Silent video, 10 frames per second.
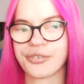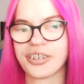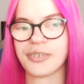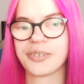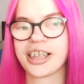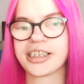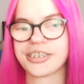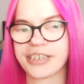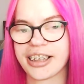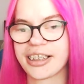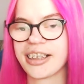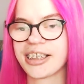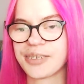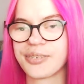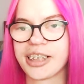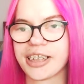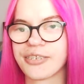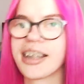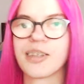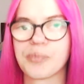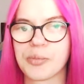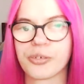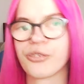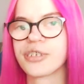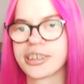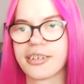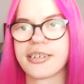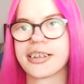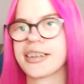filmed and directed this video and the people who starred